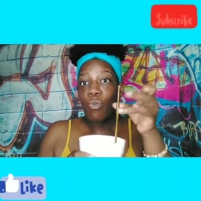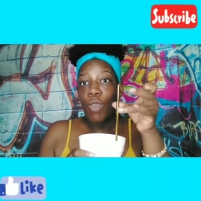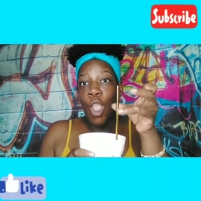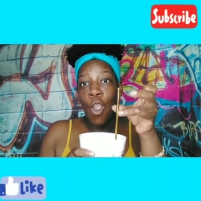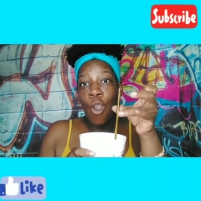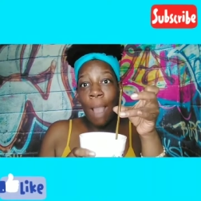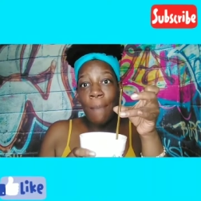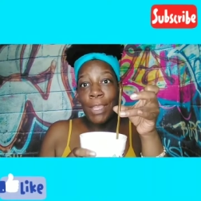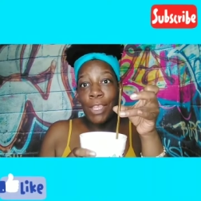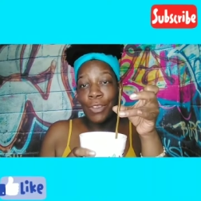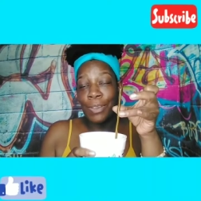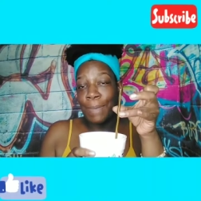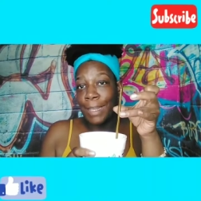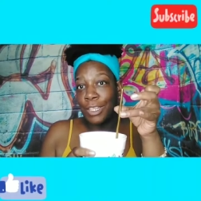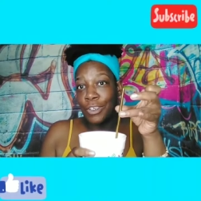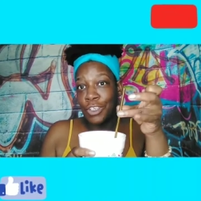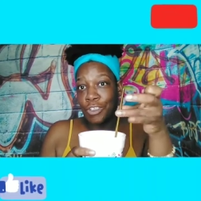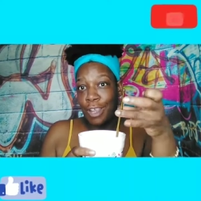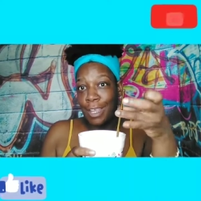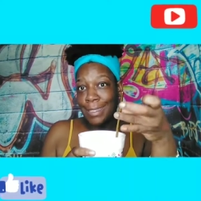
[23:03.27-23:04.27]
Well, oh, I've been using my
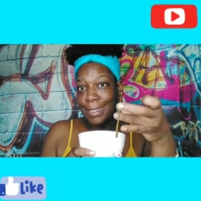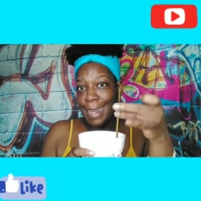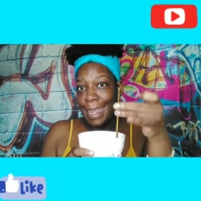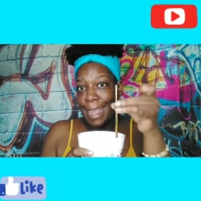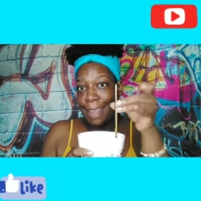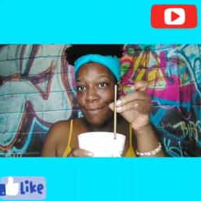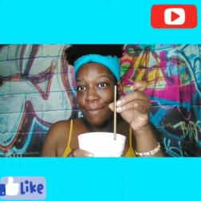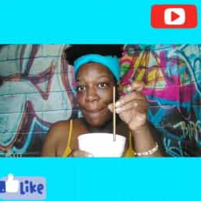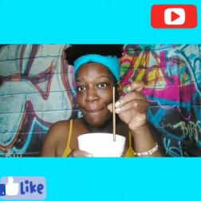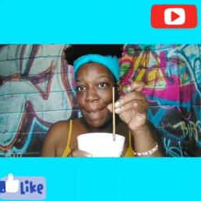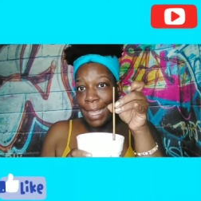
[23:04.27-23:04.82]
little straws that I got from my